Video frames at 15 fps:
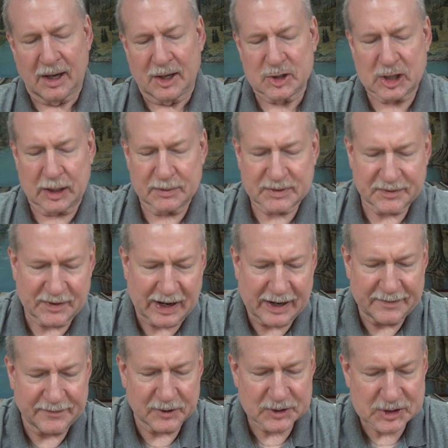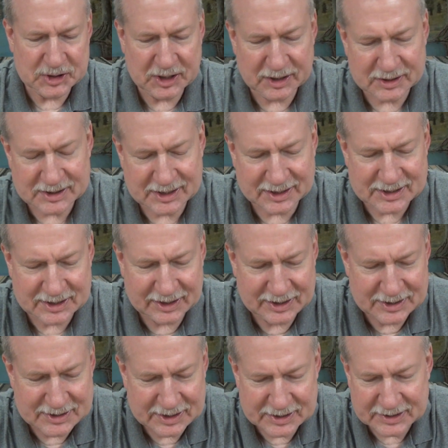James 5, verse
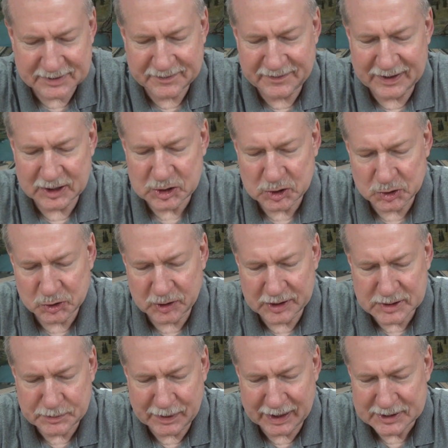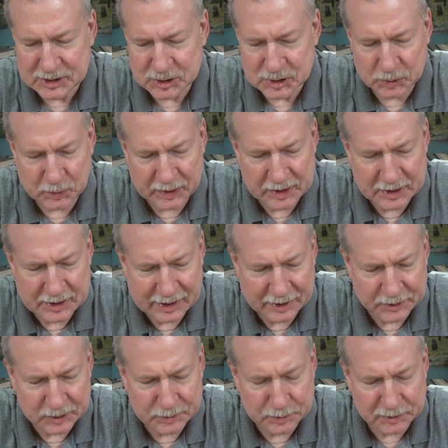16 says, Confess your trespasses to one
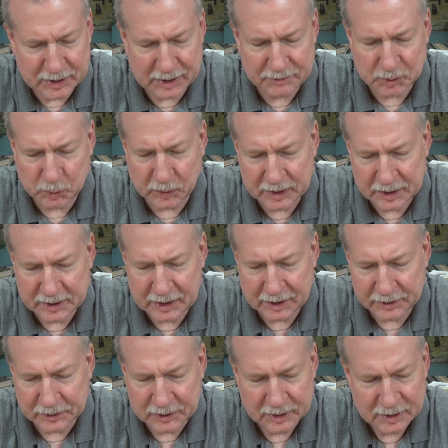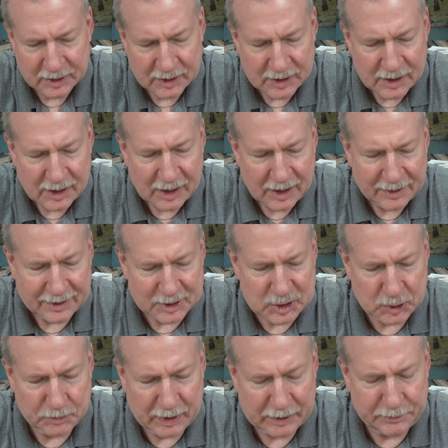another and pray for one another
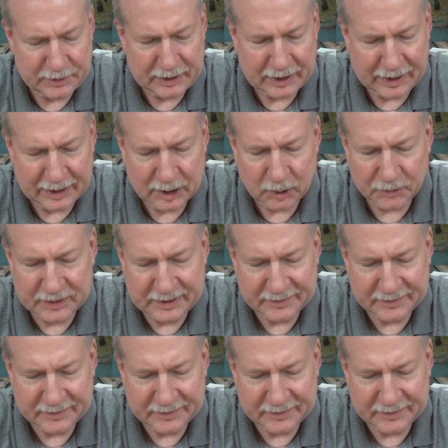that you may be healed.